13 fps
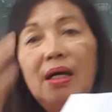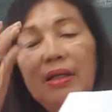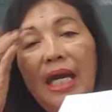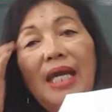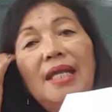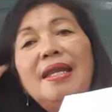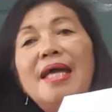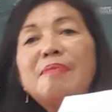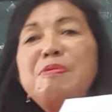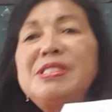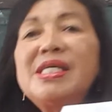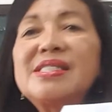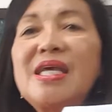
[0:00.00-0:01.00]
Okay, let
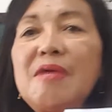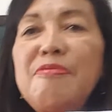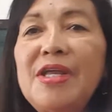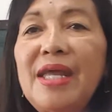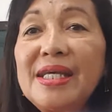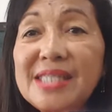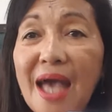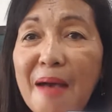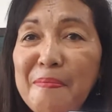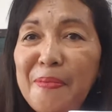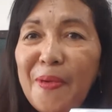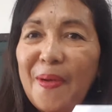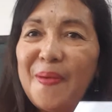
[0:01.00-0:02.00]
me just give you an
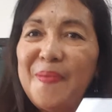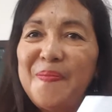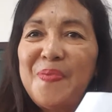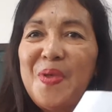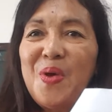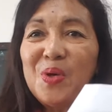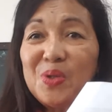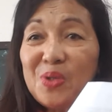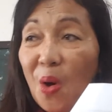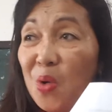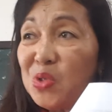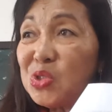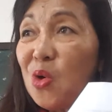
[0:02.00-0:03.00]
example.
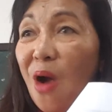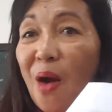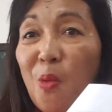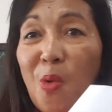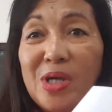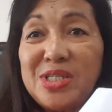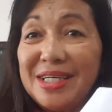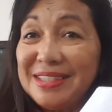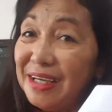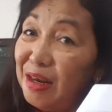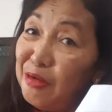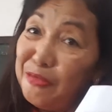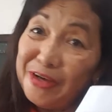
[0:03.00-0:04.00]
Those who are watching
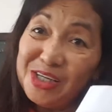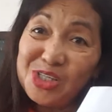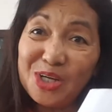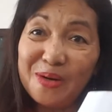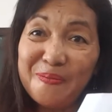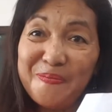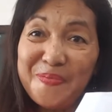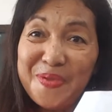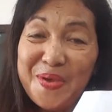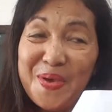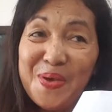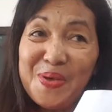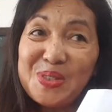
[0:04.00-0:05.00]
television,
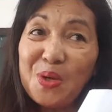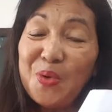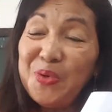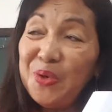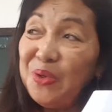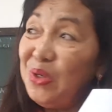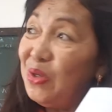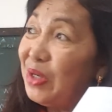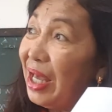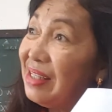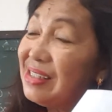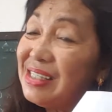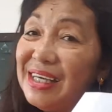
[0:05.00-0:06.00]
so you
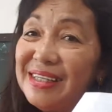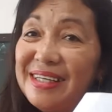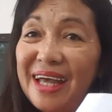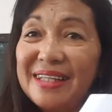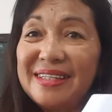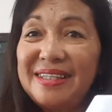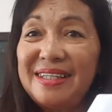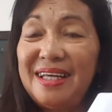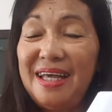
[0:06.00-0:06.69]
can see that